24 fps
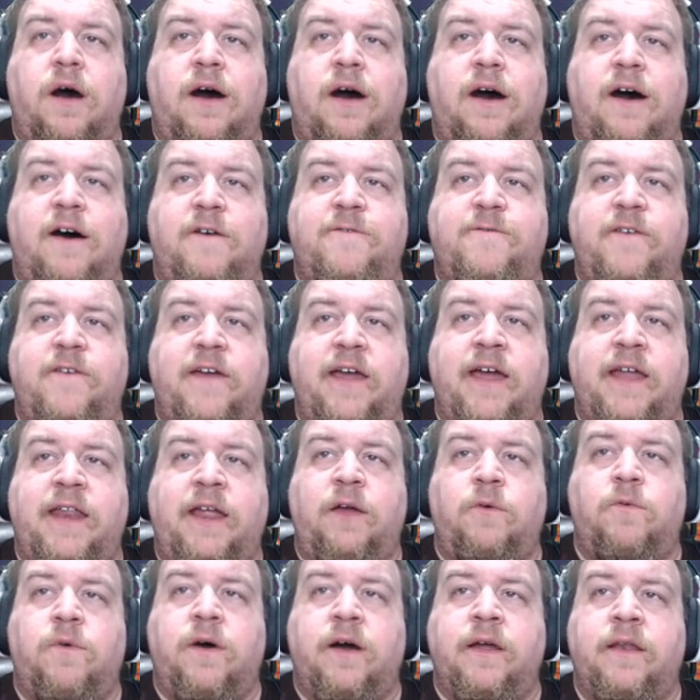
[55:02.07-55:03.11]
off
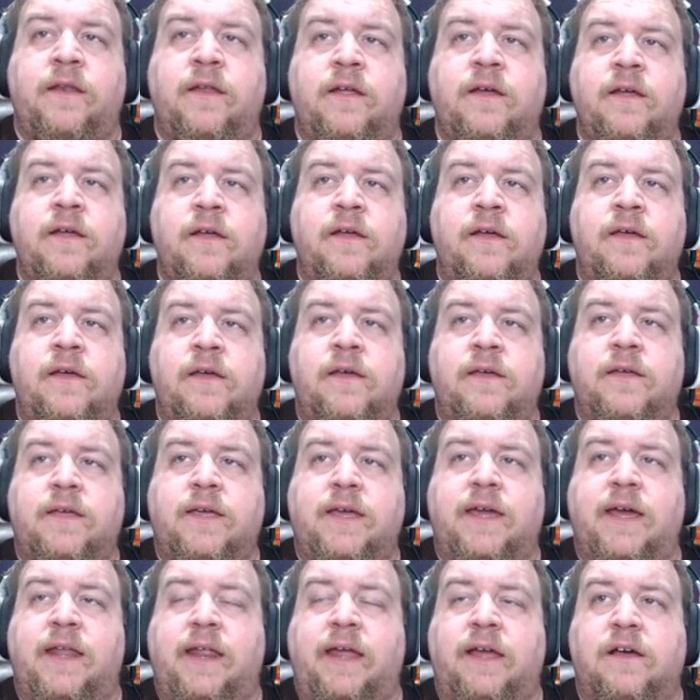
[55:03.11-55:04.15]
anyone
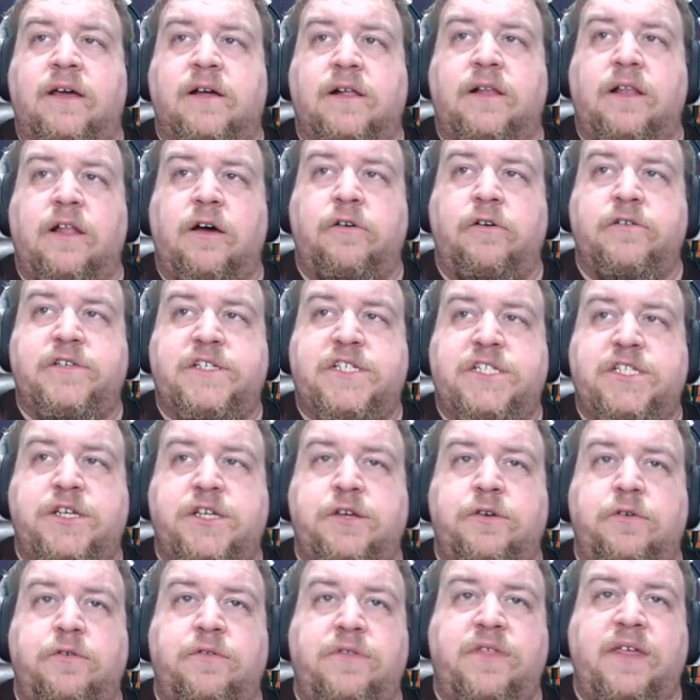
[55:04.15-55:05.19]
getting close
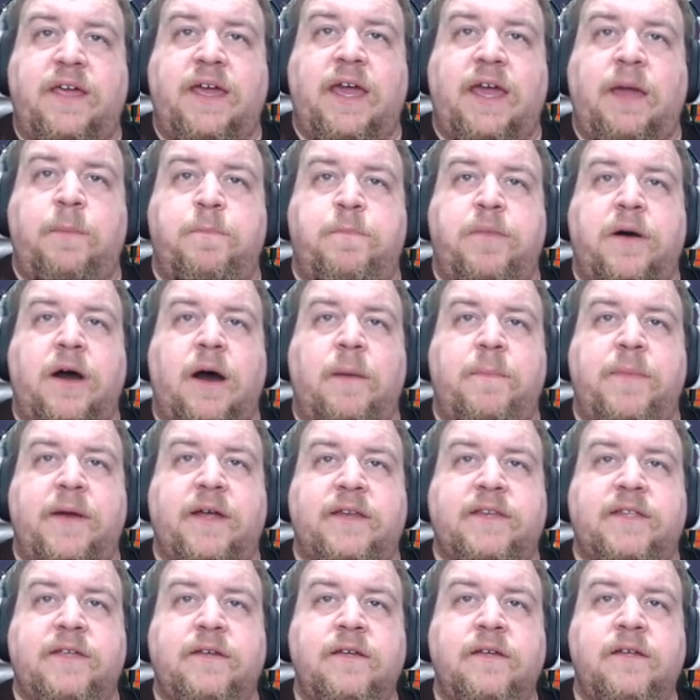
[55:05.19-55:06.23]
to the
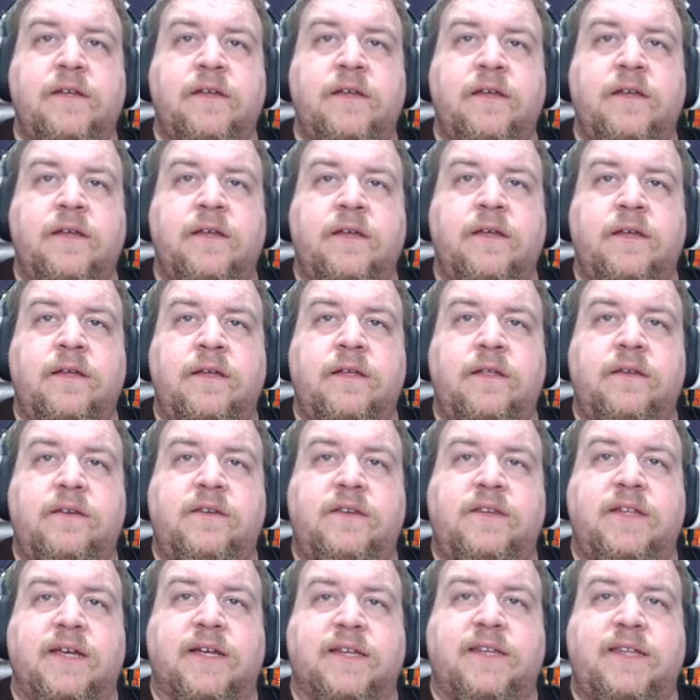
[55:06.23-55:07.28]
puppet
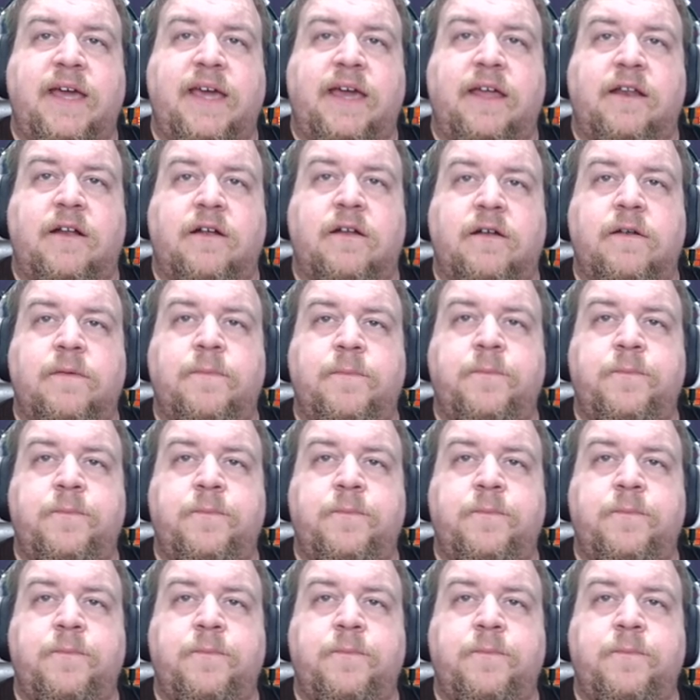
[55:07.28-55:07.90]
dictator.